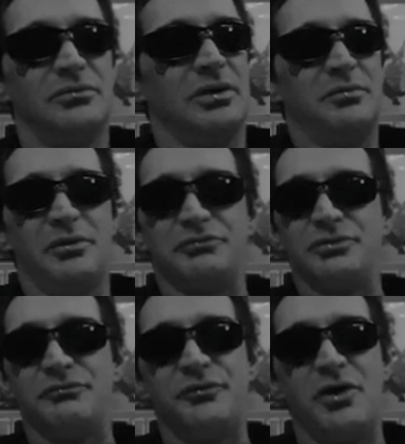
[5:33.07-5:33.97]
well, that motherfucker's
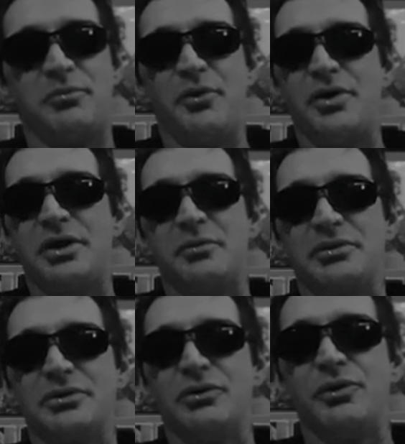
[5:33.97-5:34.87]
gonna fall apart and
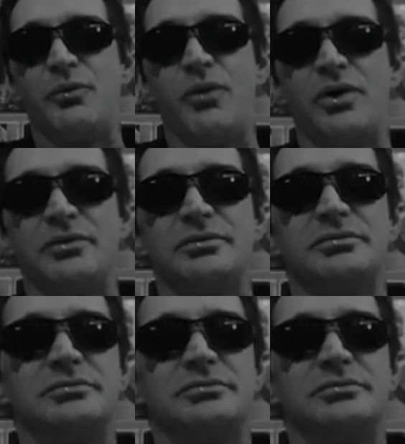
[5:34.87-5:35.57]
everybody's gonna go in the water.